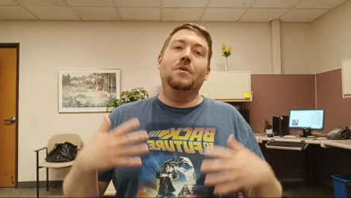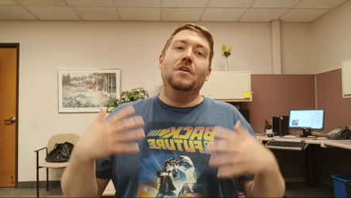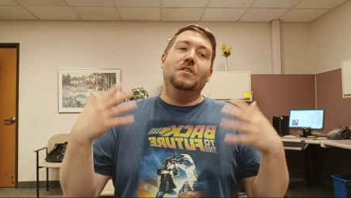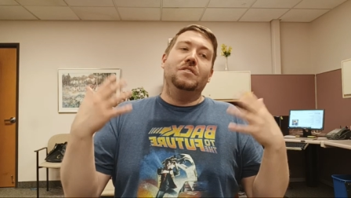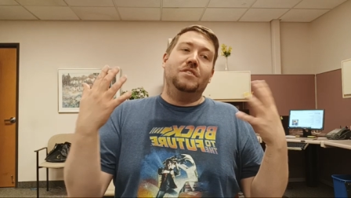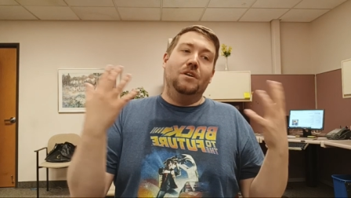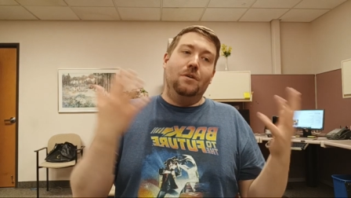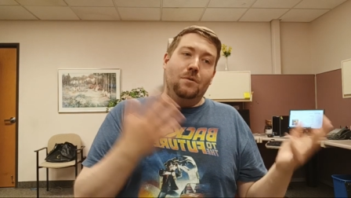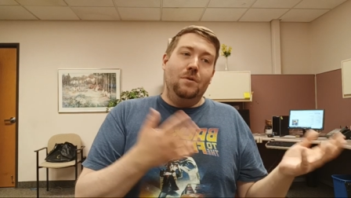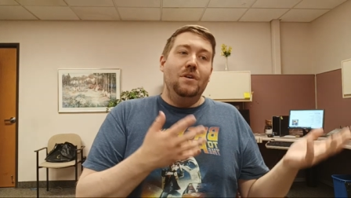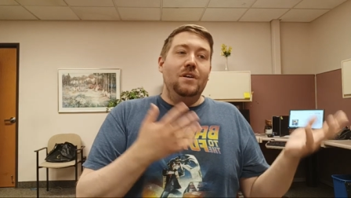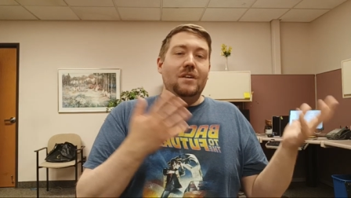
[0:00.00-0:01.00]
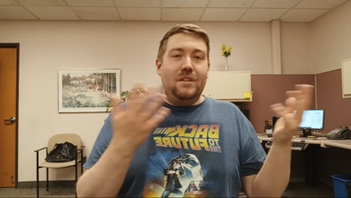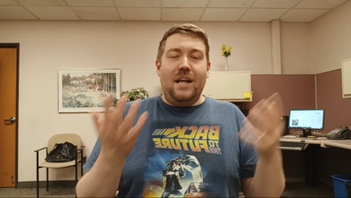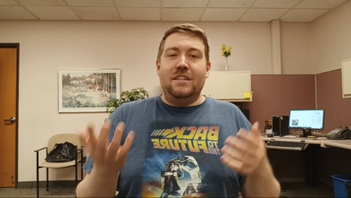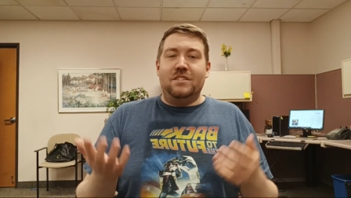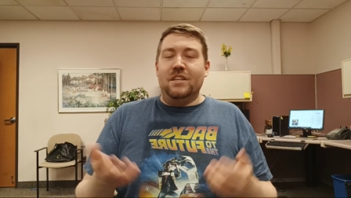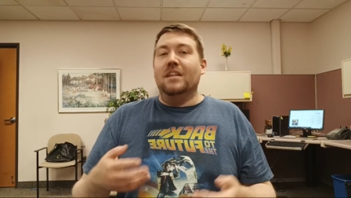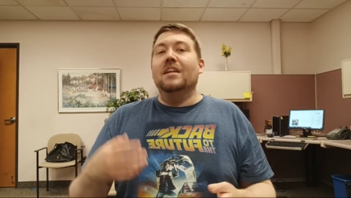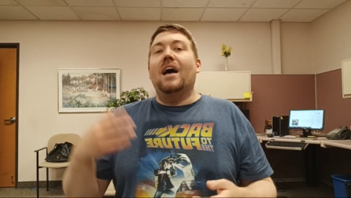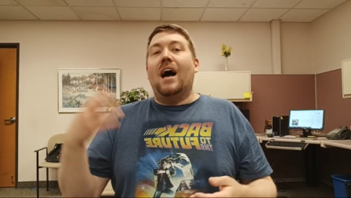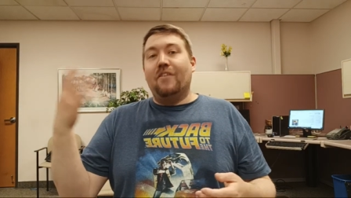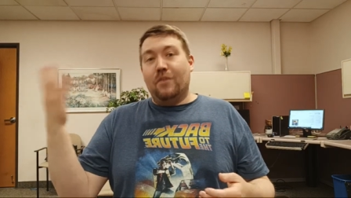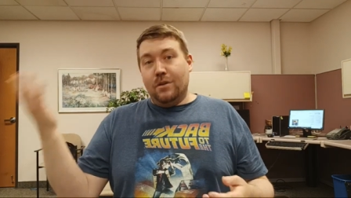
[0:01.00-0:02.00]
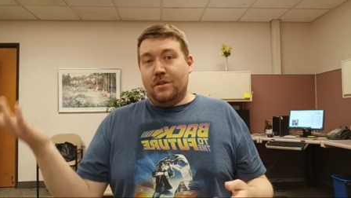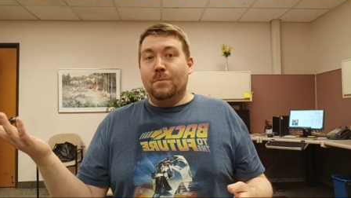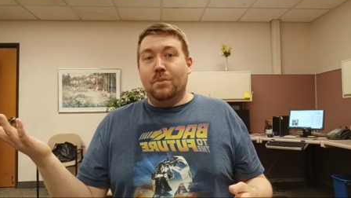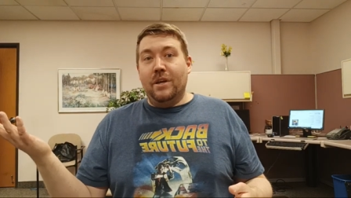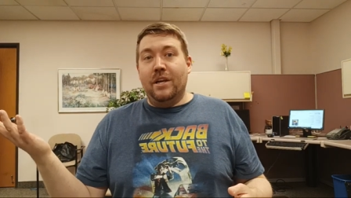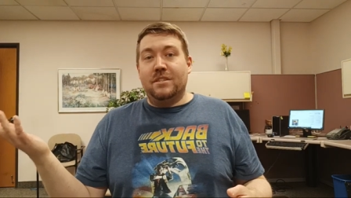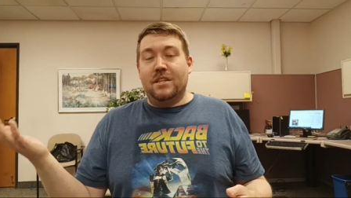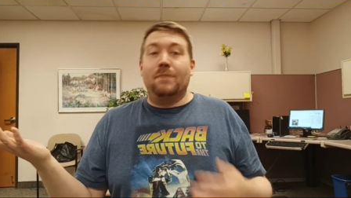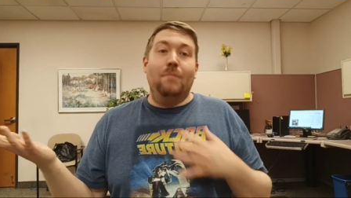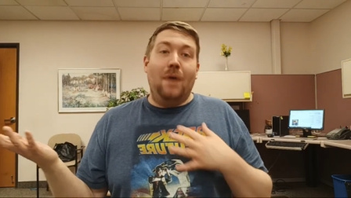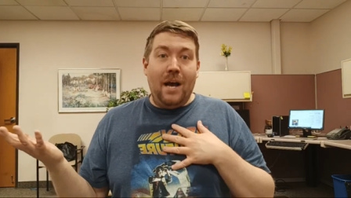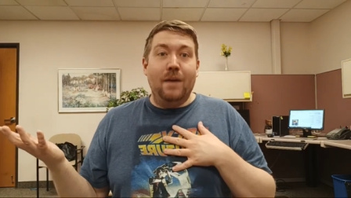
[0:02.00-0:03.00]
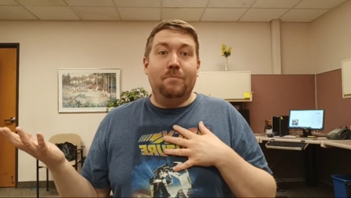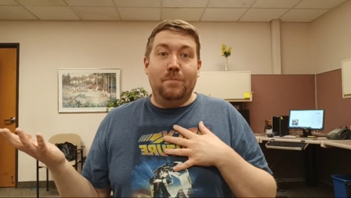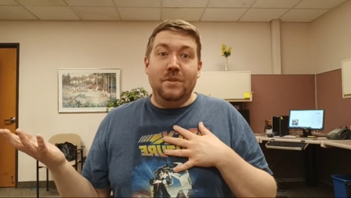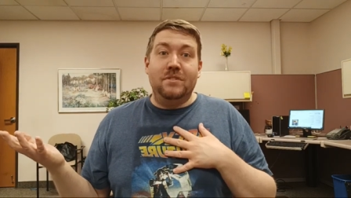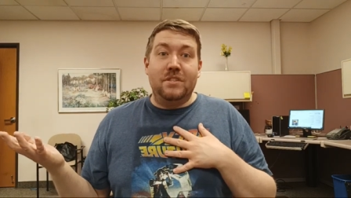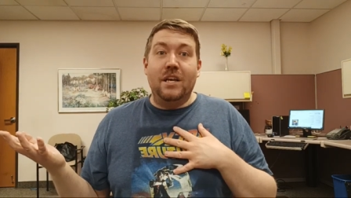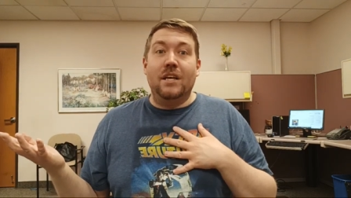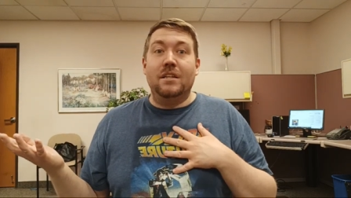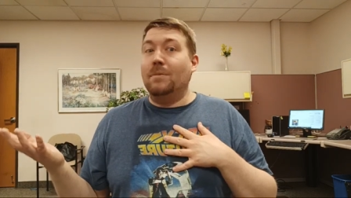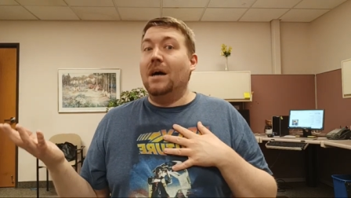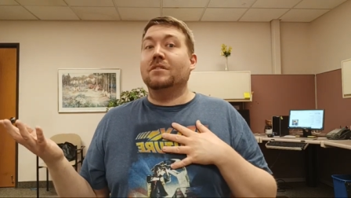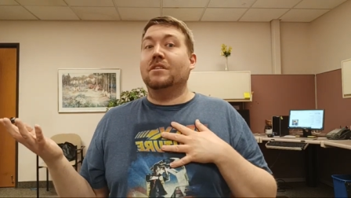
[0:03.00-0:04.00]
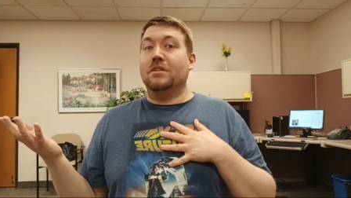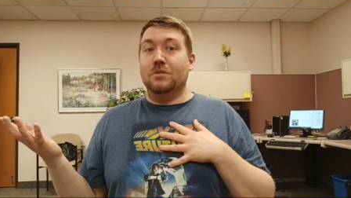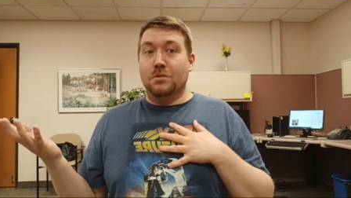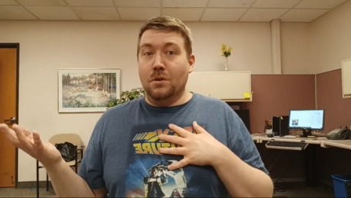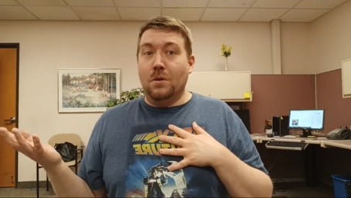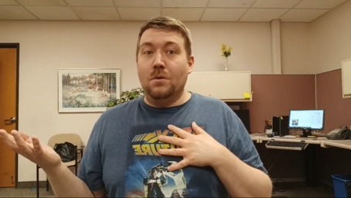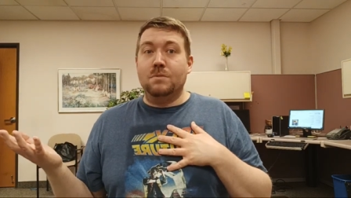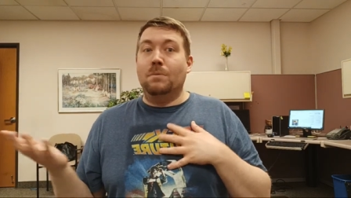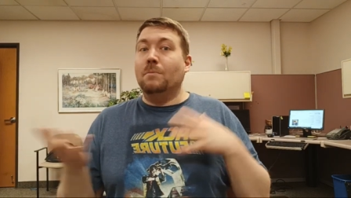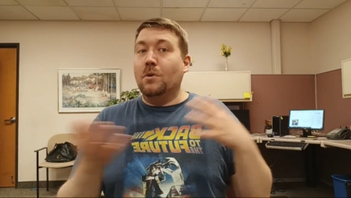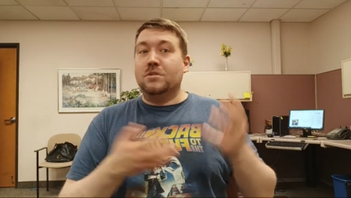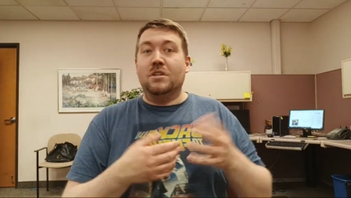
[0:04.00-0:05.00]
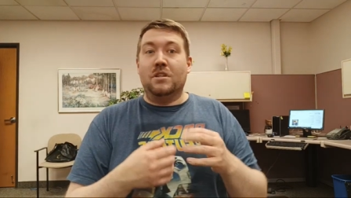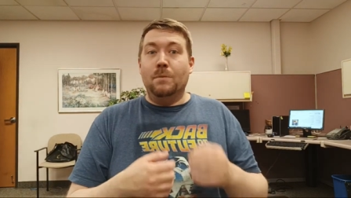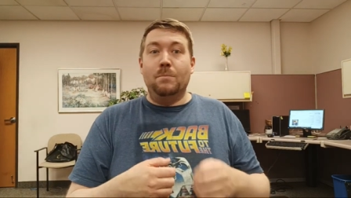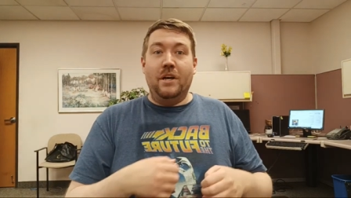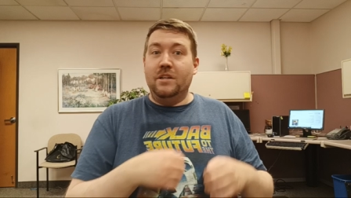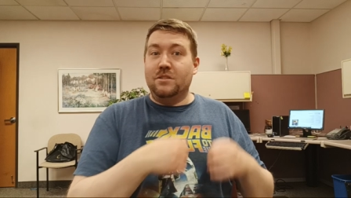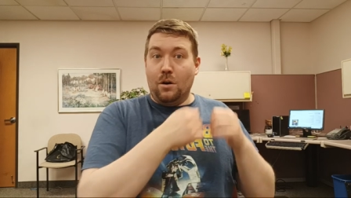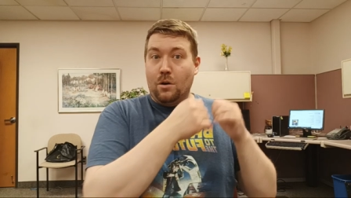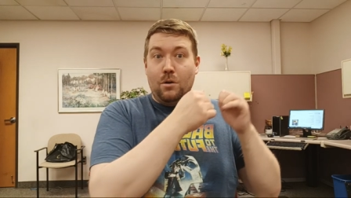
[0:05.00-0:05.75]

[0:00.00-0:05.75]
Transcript: So that's it. I've heard complaints like I've been saying about the controls, but most of the complaints are